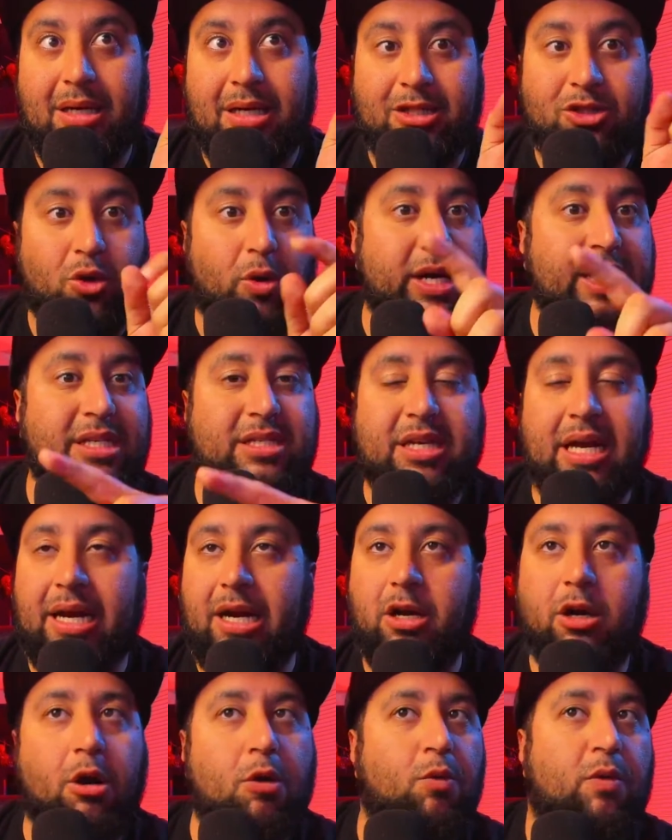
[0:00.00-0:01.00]
So he's going
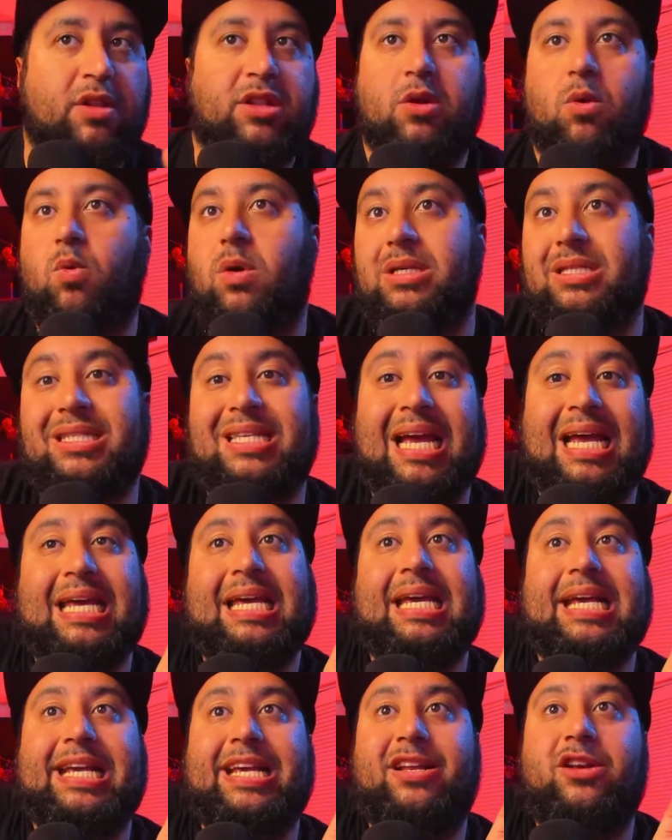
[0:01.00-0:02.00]
to go with the ones that
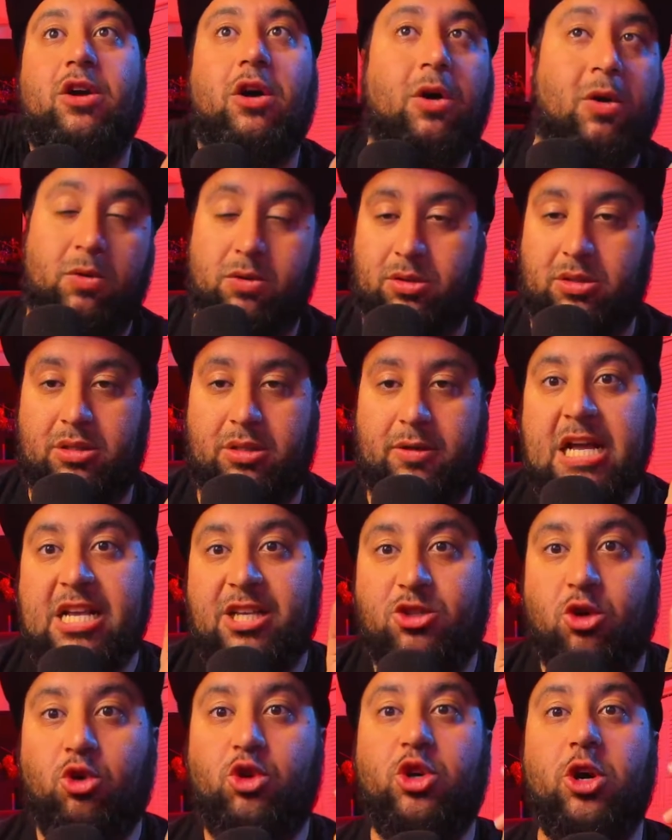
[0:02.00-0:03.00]
he knows.
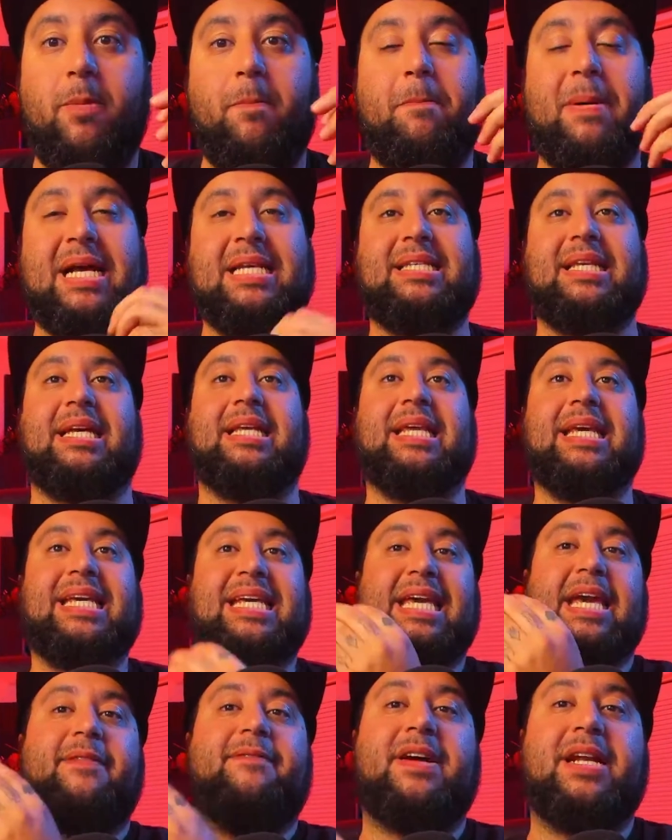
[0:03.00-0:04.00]
So you're basically
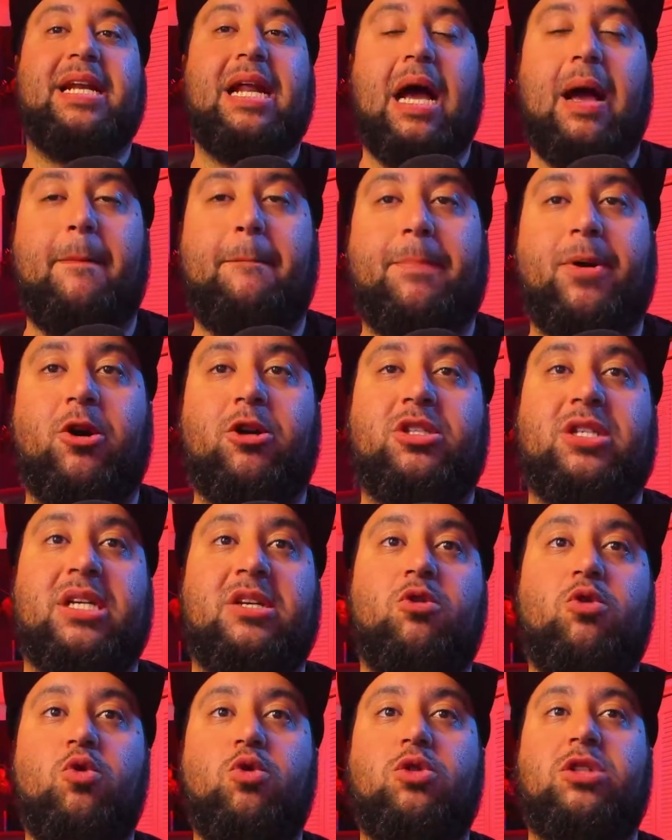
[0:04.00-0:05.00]
giving a
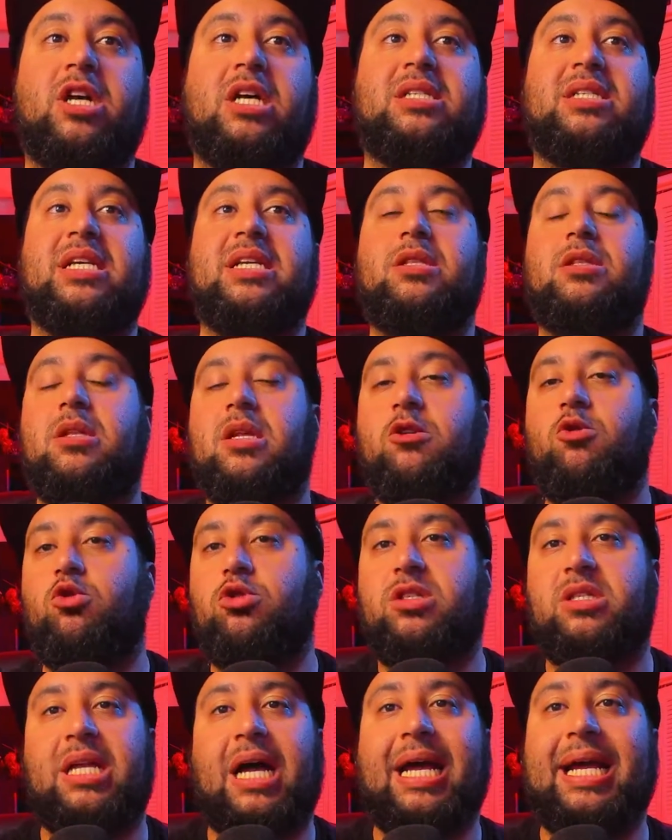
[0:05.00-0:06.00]
person
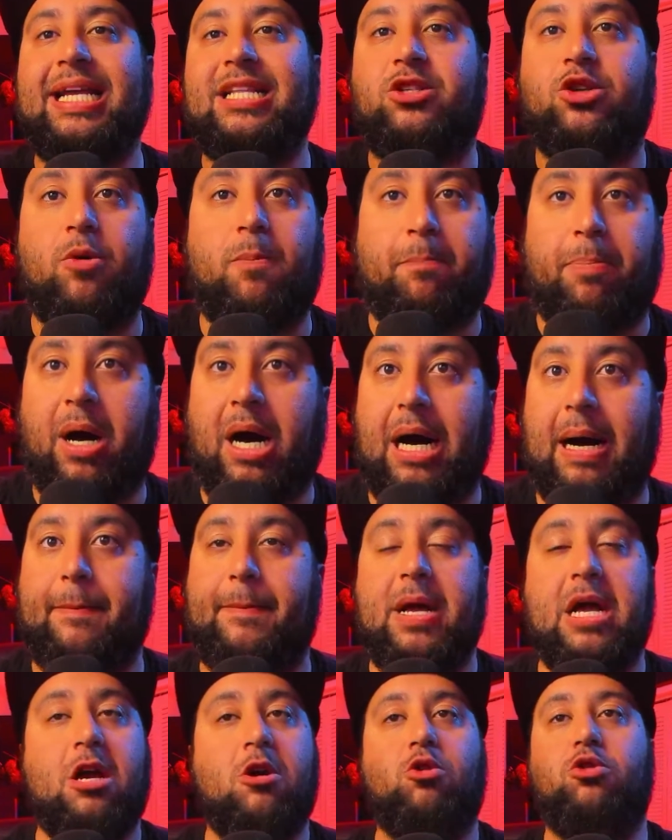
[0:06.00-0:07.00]
who's not into
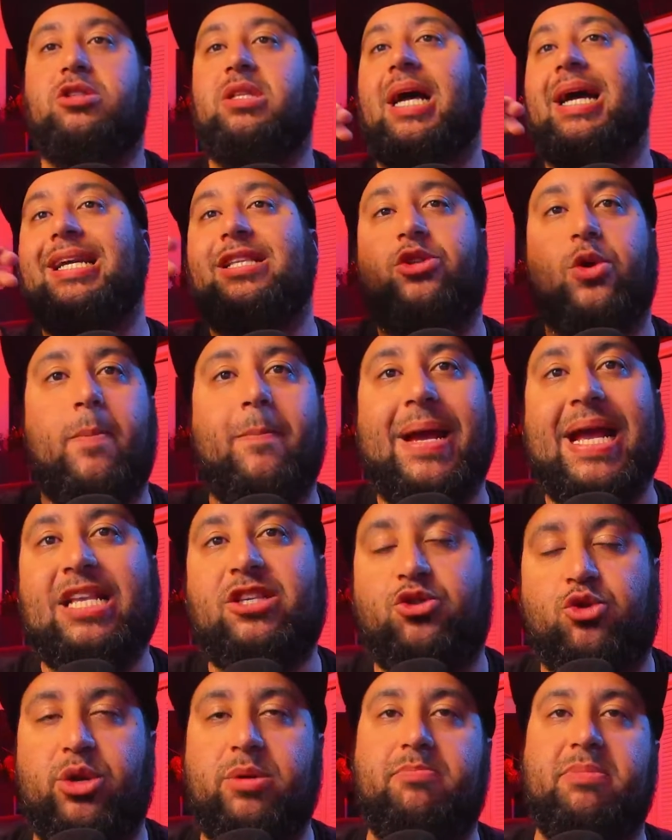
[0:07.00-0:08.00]
pop, who's not into
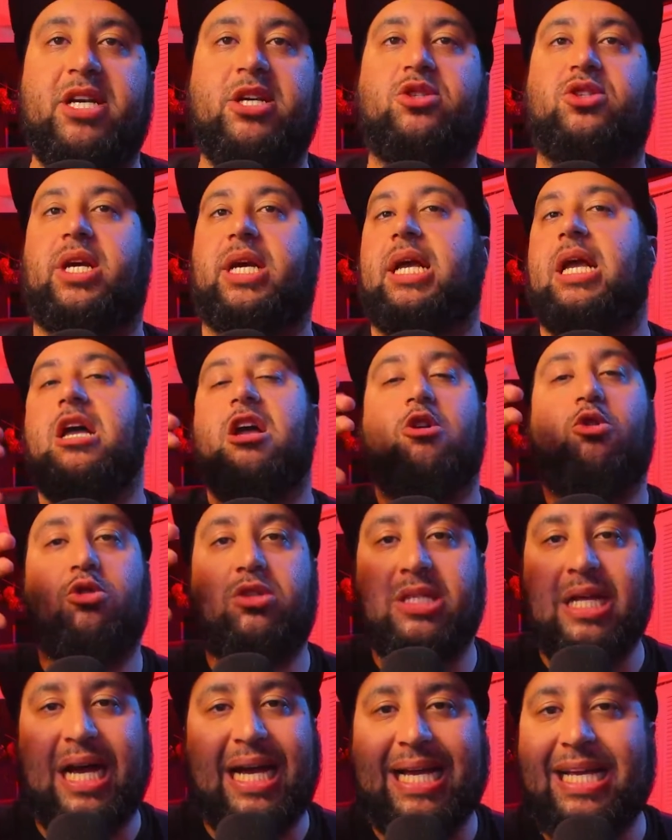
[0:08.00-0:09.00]
mainstream music,
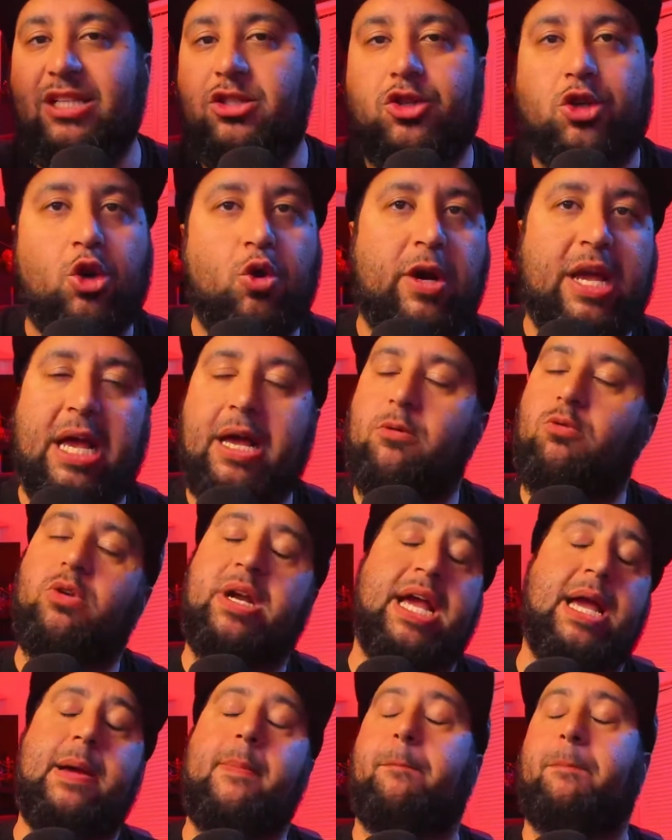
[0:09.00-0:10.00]
who's not into
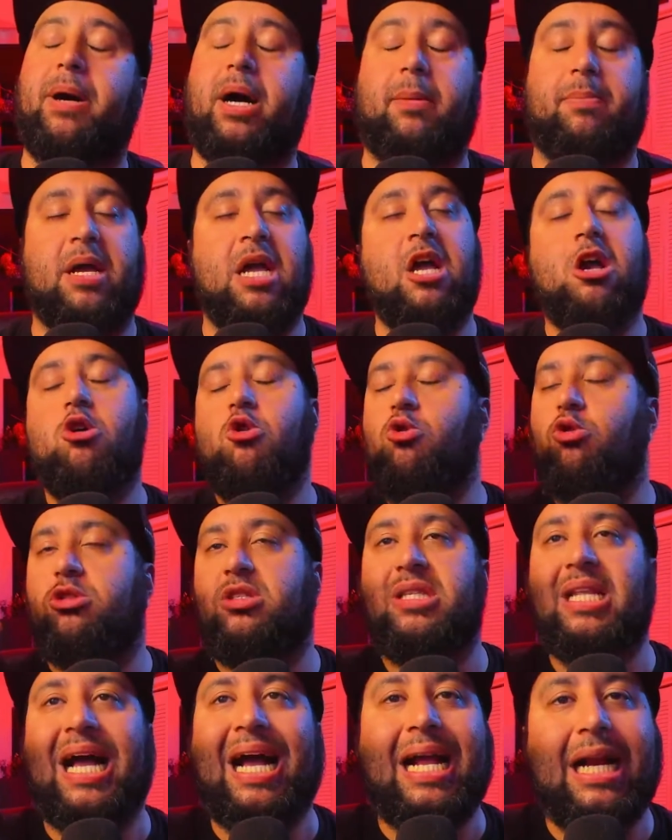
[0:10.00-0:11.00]
hip hop,
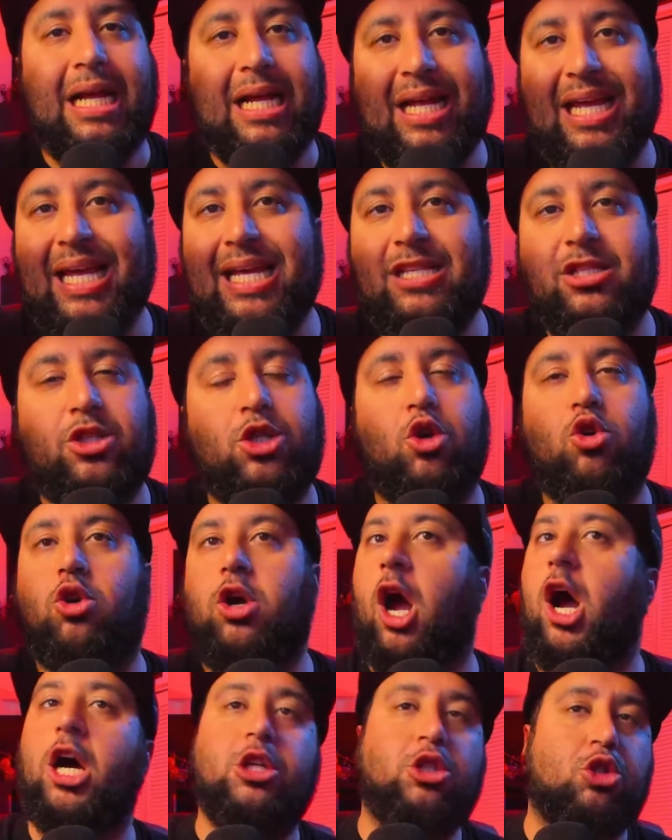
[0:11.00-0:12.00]
who's not into
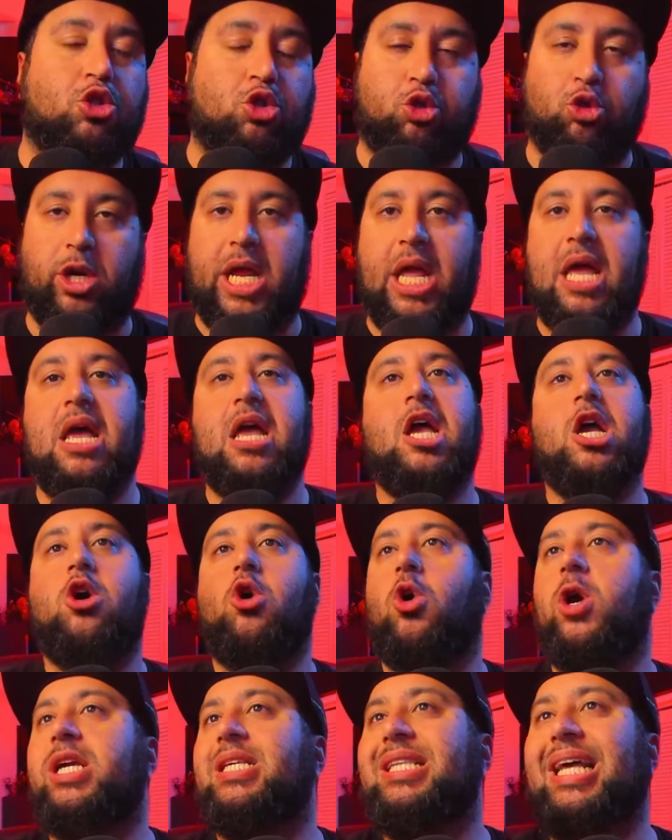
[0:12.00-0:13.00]
country,
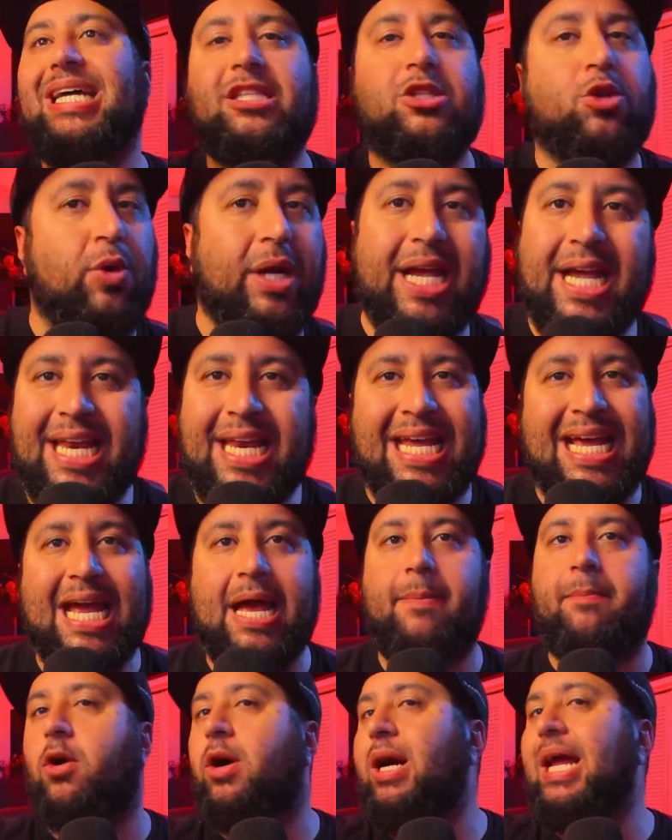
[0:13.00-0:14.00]
or he's not into
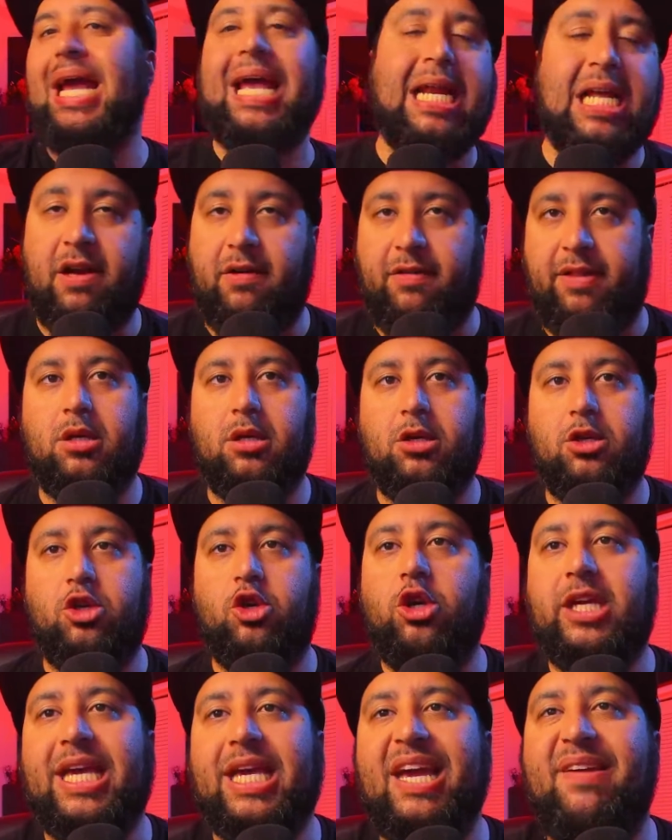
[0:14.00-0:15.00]
EDM or any of that.
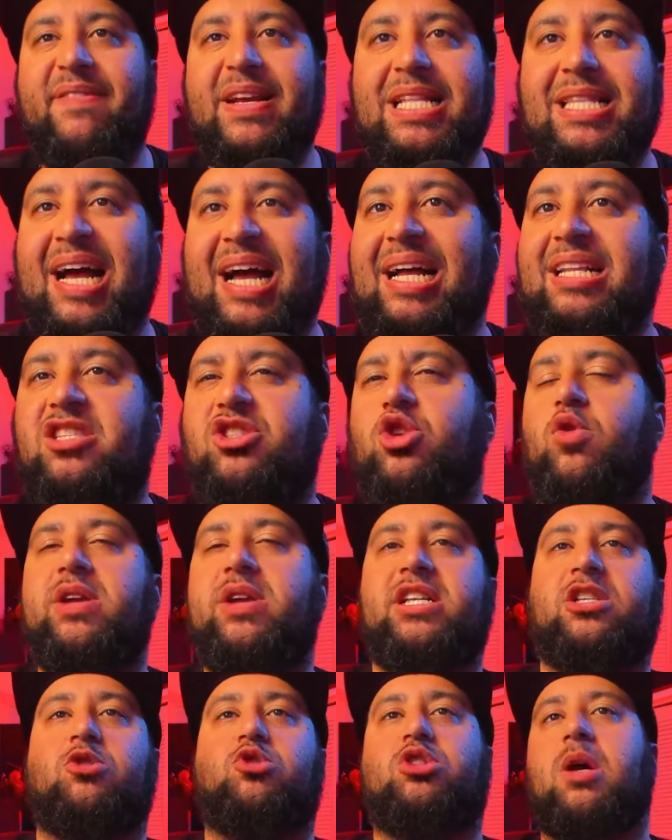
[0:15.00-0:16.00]
You're giving that
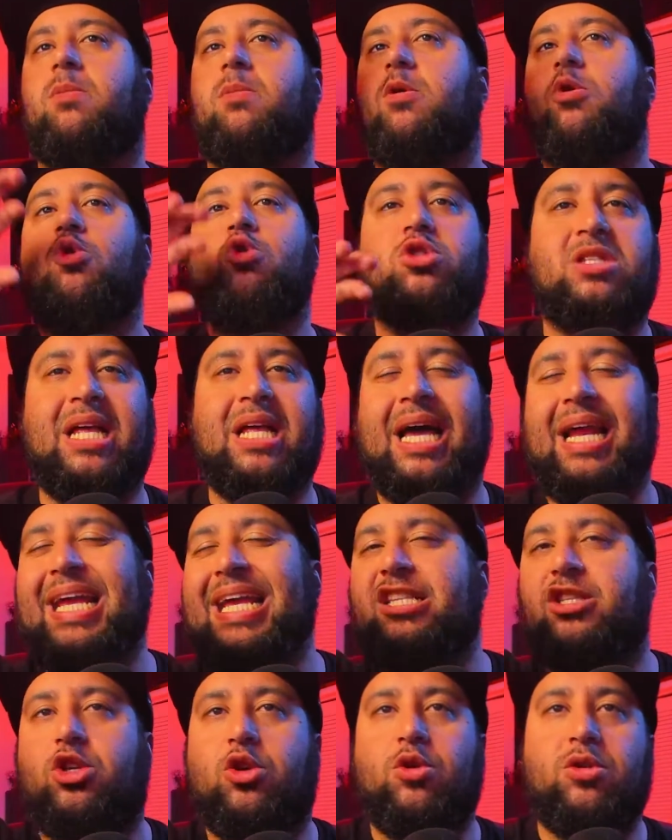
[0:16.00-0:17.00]
duty to someone who's not
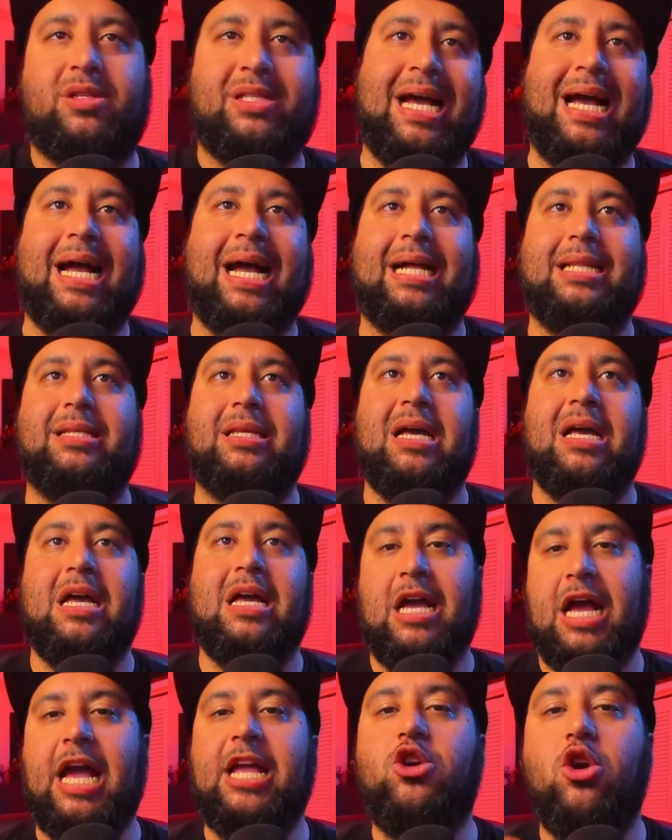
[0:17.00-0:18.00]
into that,
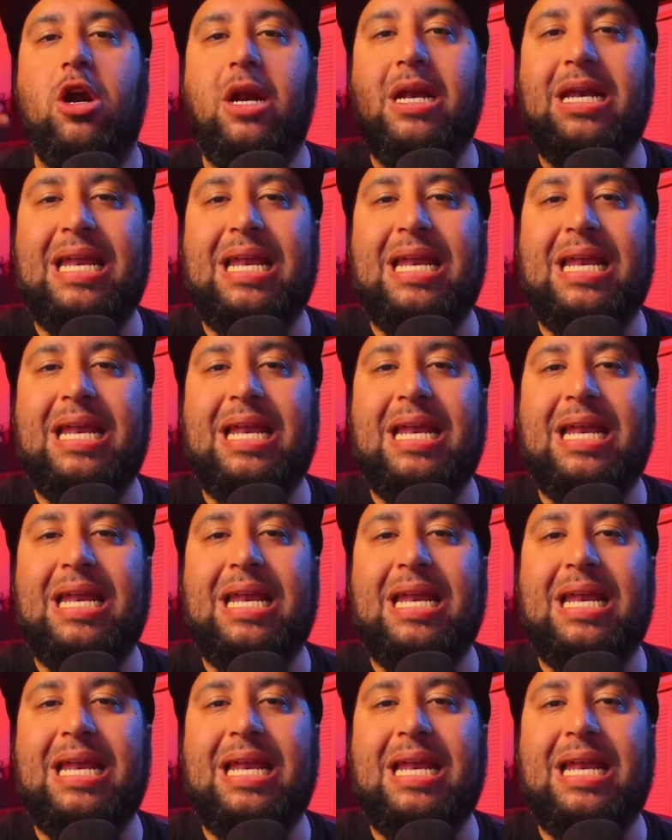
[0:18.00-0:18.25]
and you're